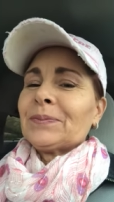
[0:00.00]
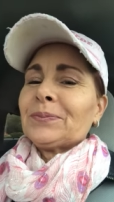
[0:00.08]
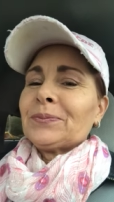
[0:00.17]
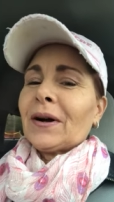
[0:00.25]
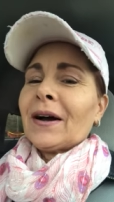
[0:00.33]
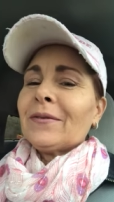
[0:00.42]

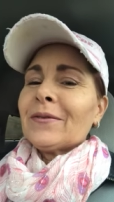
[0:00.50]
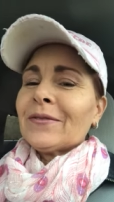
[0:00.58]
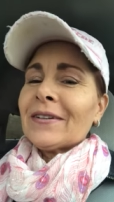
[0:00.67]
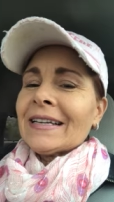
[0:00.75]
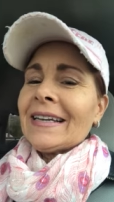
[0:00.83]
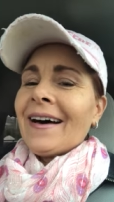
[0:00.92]

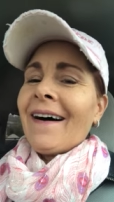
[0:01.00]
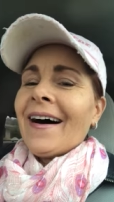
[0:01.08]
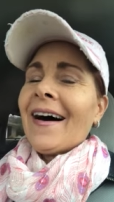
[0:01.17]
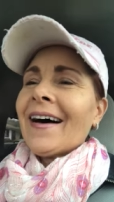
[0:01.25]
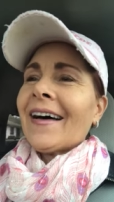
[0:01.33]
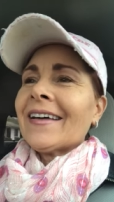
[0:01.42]
Probably
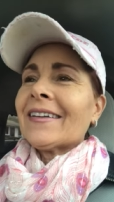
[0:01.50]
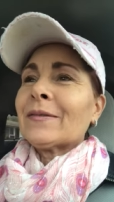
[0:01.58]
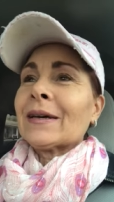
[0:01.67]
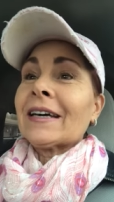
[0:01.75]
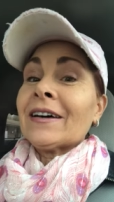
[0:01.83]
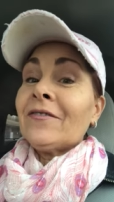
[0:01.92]
not.
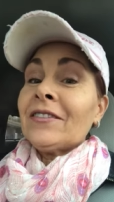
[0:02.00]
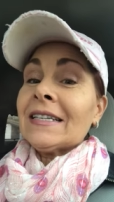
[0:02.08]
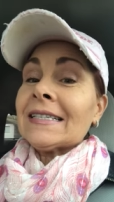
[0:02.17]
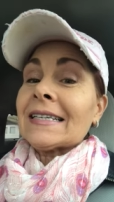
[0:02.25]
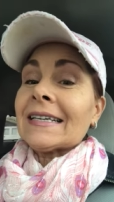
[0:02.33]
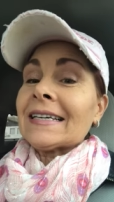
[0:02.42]
But come
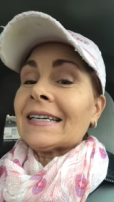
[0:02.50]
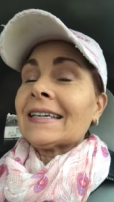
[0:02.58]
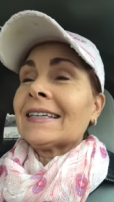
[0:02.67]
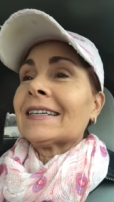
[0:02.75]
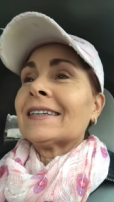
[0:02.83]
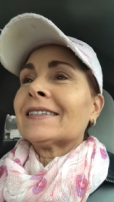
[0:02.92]
visit.
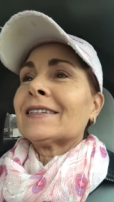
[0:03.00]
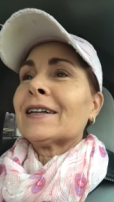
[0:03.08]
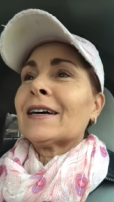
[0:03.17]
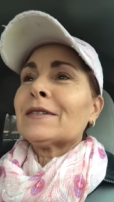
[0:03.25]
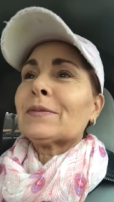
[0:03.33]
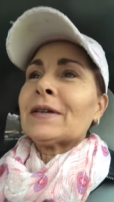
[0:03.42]
It's a
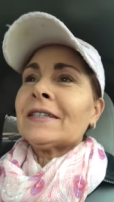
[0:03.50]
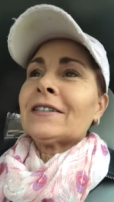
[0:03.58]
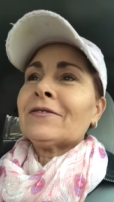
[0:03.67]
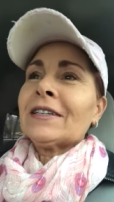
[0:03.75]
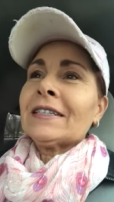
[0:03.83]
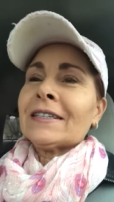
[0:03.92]
nice place to
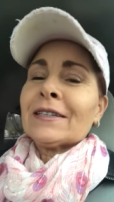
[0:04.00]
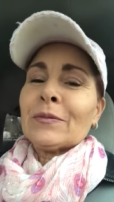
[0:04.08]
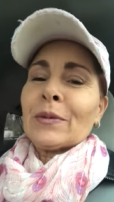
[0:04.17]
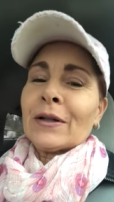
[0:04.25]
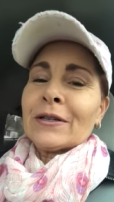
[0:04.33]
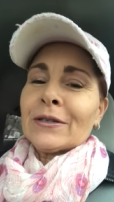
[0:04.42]
visit. You
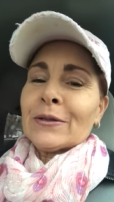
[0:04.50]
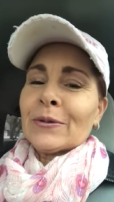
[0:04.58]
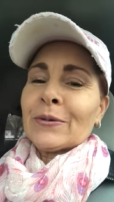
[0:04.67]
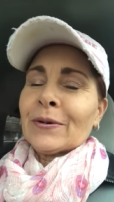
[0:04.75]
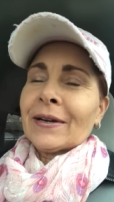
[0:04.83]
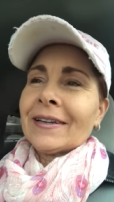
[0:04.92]
probably just
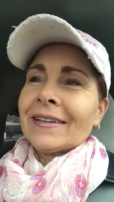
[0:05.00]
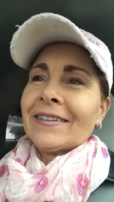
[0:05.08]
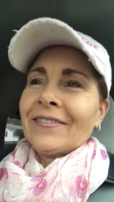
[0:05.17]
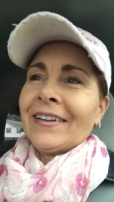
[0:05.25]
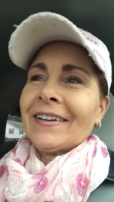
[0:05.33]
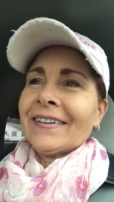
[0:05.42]
would want to live
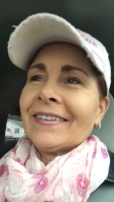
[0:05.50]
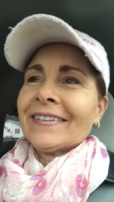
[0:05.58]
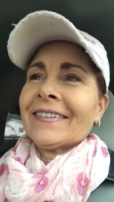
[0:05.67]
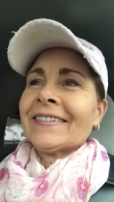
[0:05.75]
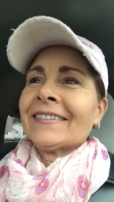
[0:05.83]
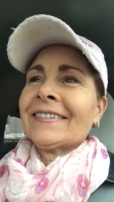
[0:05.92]
here.
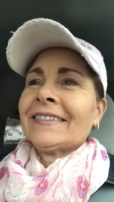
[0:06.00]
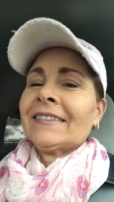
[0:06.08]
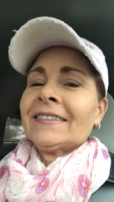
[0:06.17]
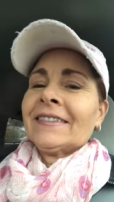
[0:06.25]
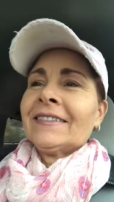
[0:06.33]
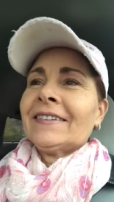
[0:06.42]

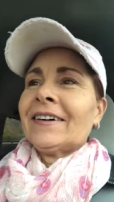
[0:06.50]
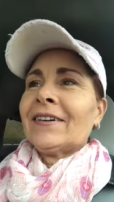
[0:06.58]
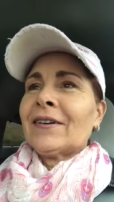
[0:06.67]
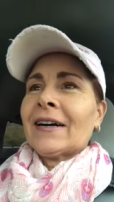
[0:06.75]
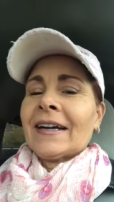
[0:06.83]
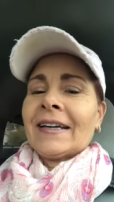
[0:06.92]
All
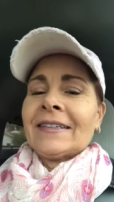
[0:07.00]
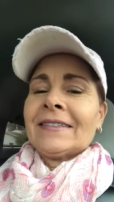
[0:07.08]
right.